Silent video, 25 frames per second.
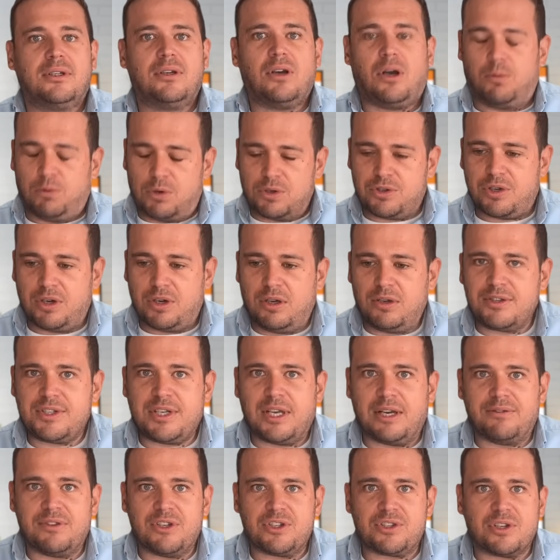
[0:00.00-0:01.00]
I watch a lot of
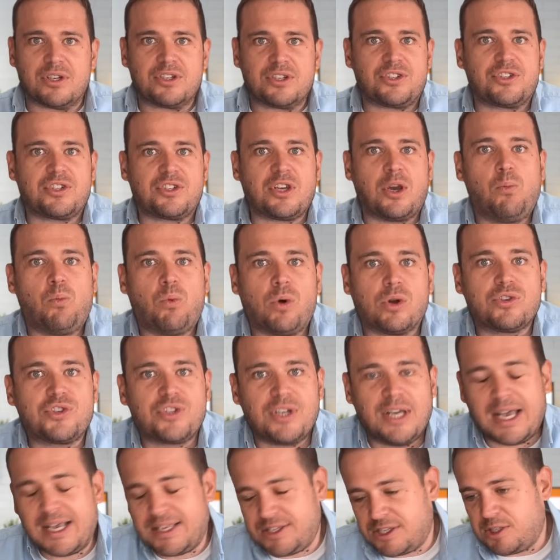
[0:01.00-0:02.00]
television. I just don't
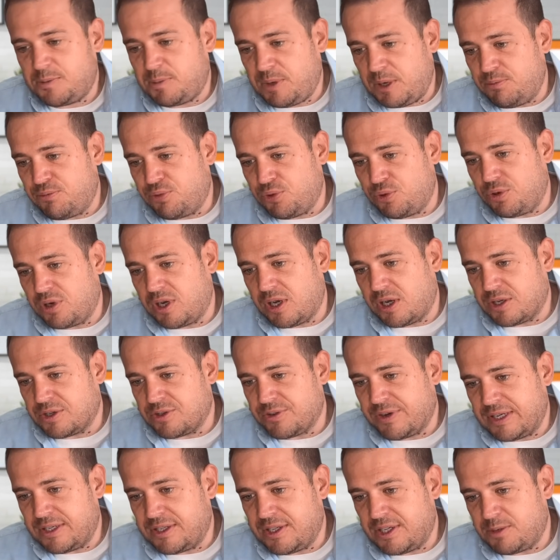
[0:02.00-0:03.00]
watch it as it's being
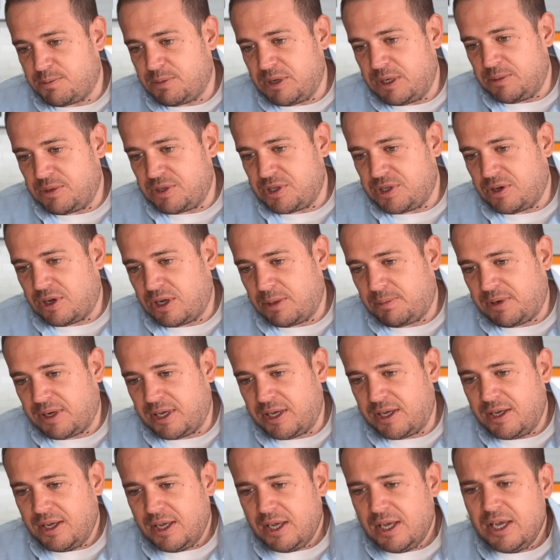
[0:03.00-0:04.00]
broadcast or access BBC
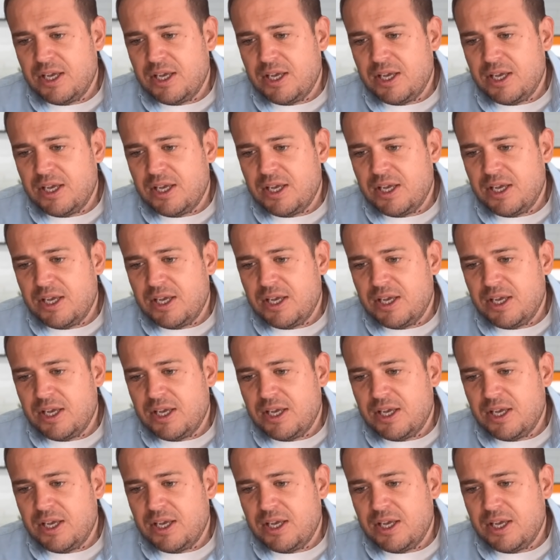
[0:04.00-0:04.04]
iPlayer.